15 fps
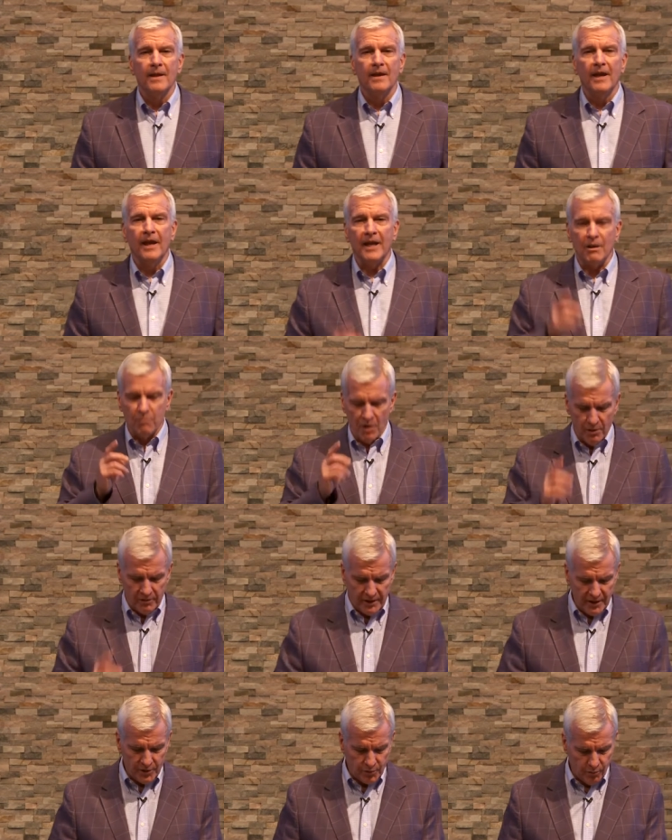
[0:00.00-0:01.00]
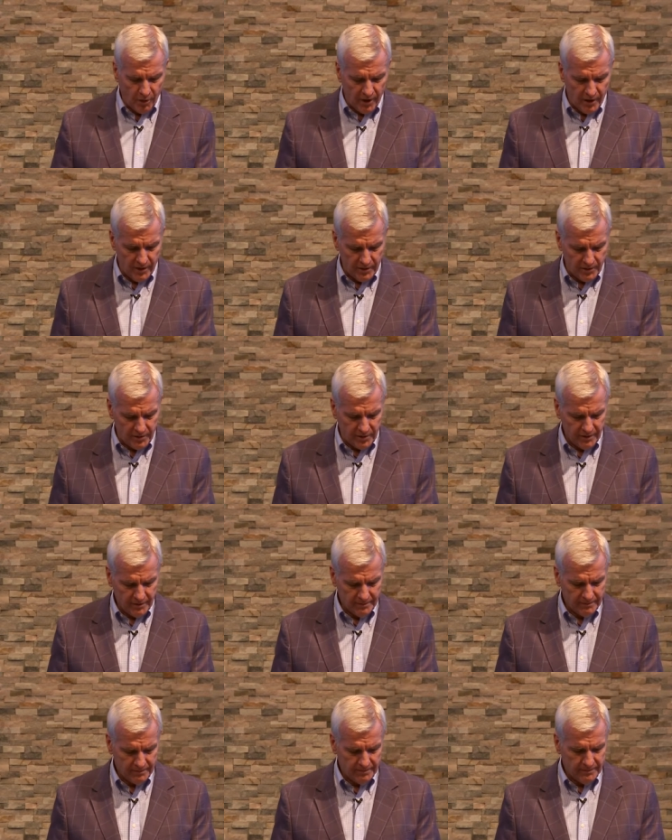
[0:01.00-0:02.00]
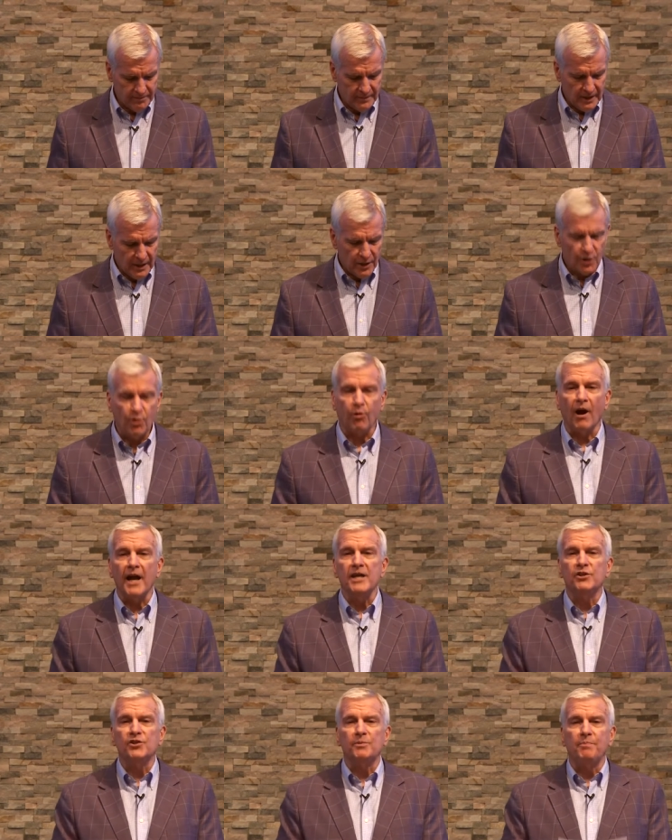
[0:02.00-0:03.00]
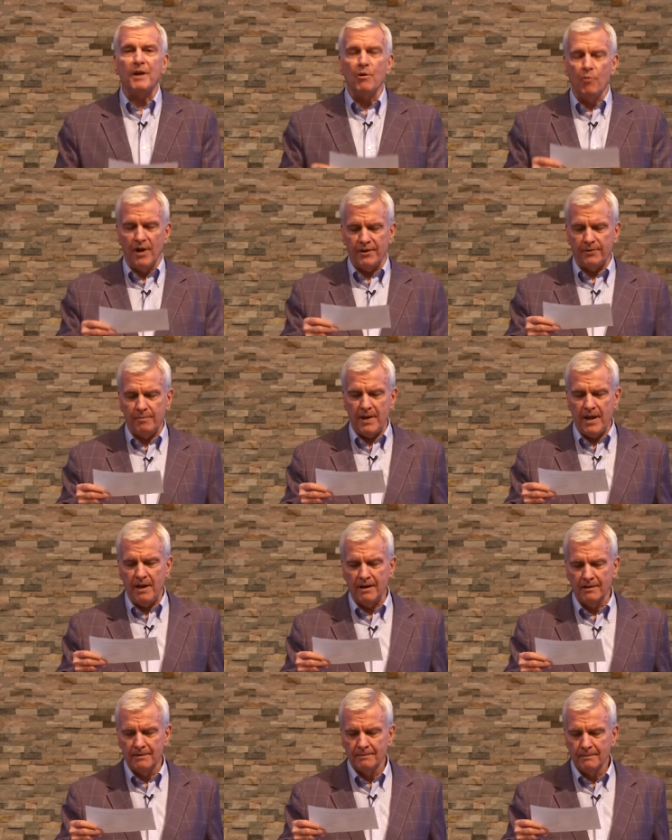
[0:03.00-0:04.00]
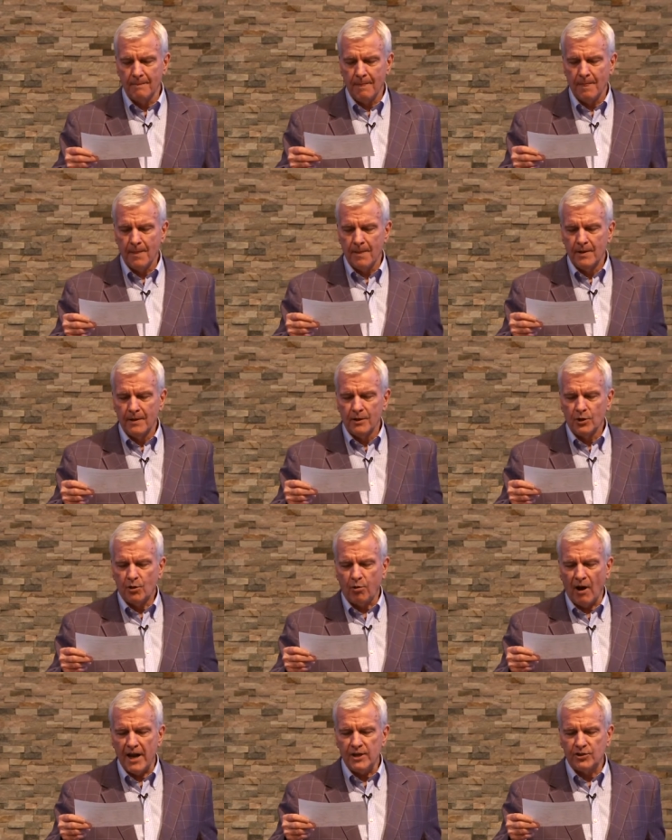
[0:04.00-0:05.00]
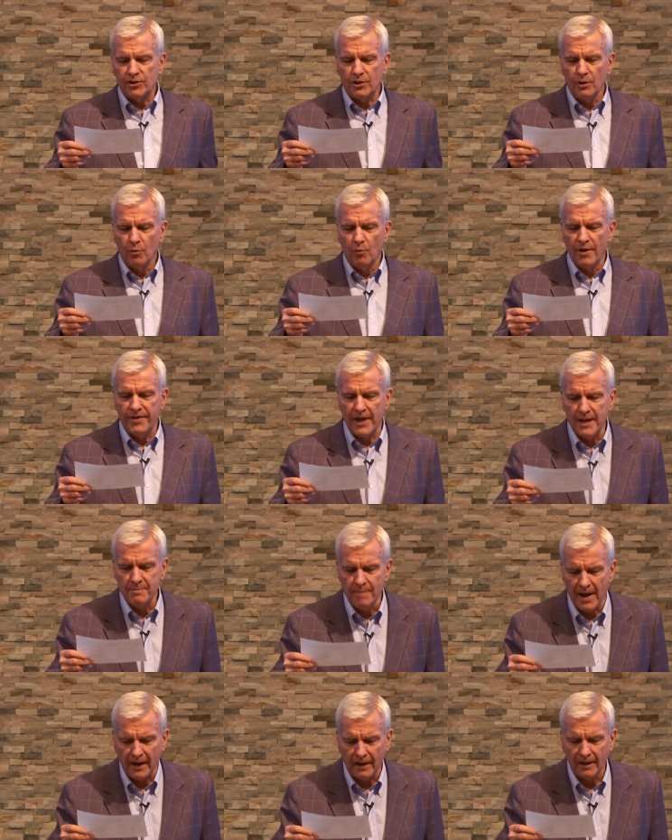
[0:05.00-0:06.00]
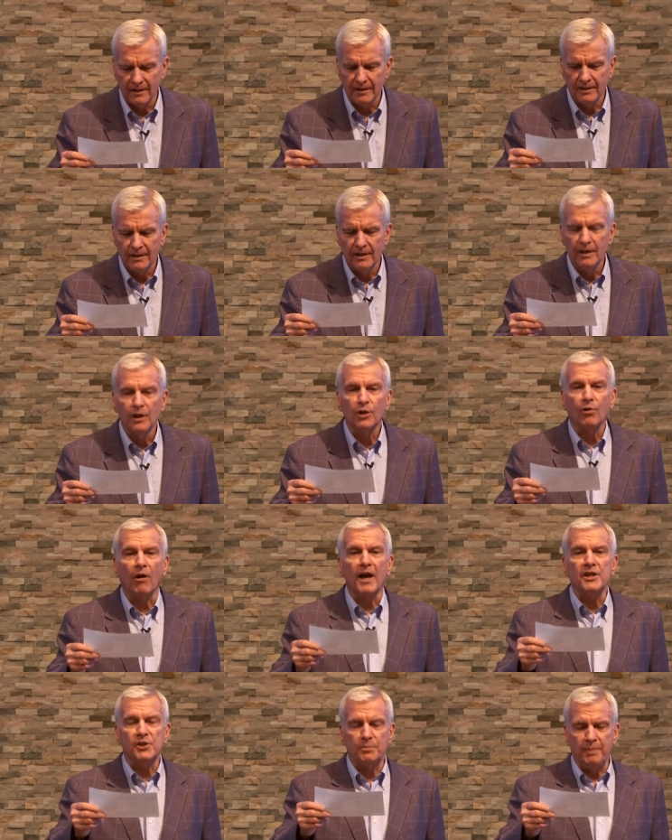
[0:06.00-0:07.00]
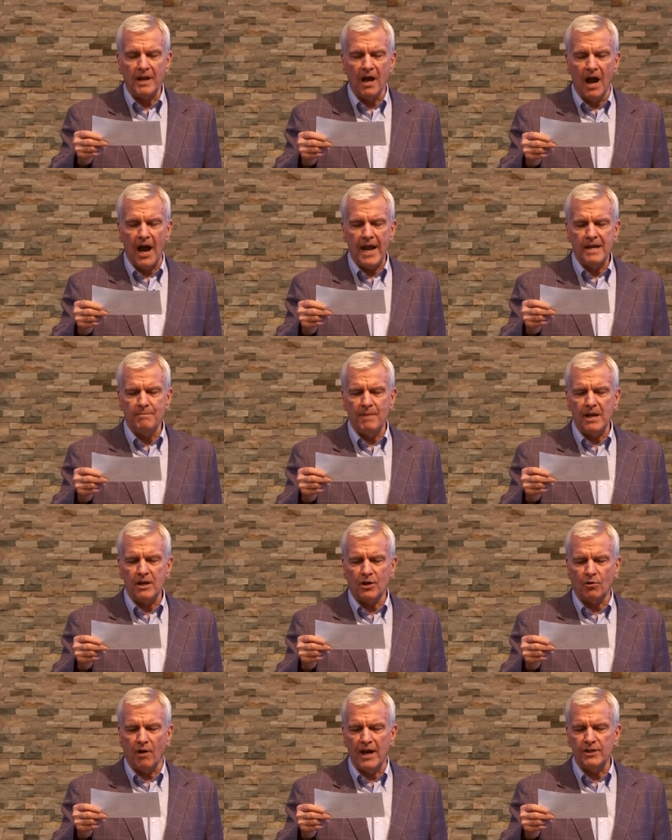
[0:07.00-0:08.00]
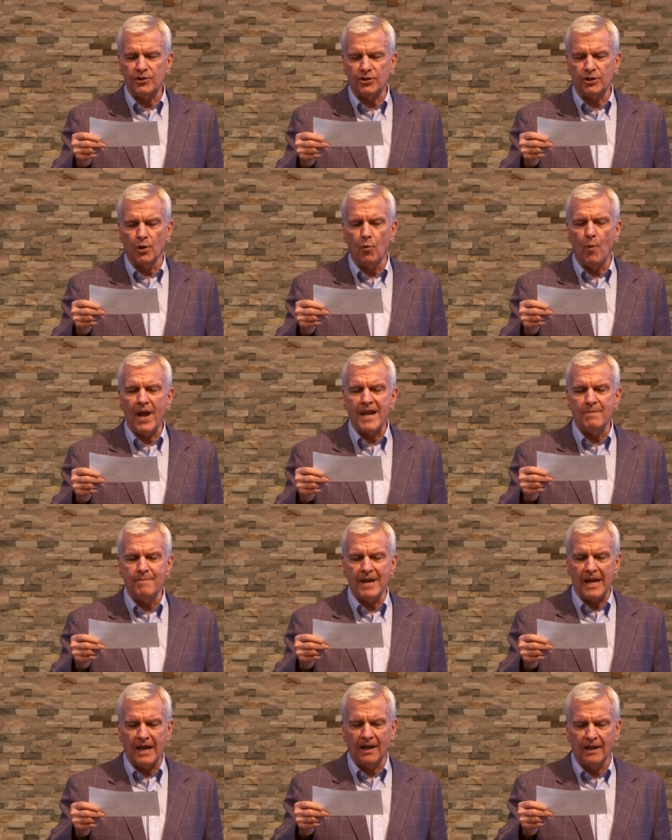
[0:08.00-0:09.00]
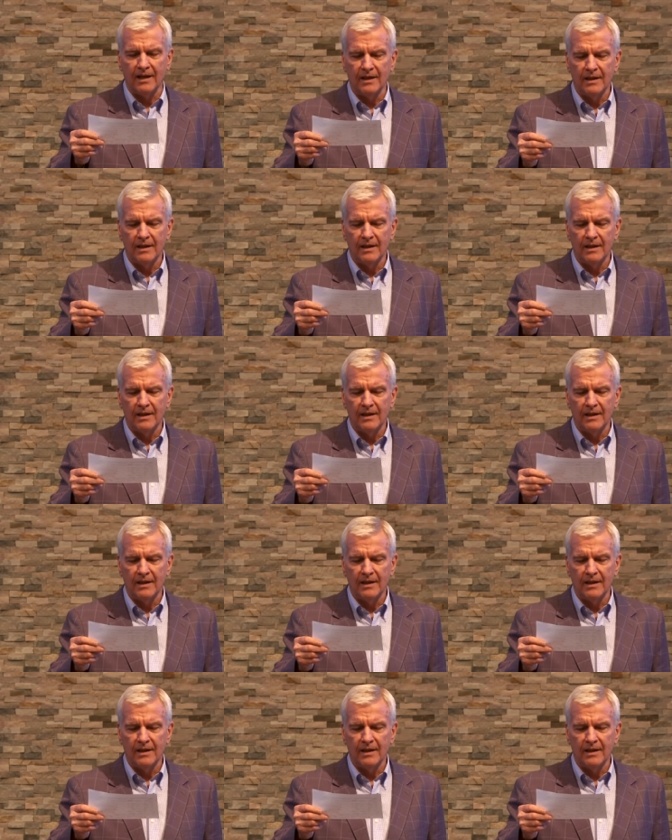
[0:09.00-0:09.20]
And he wrote these words Christ be with me, Christ within me, Christ behind me, Christ to win me.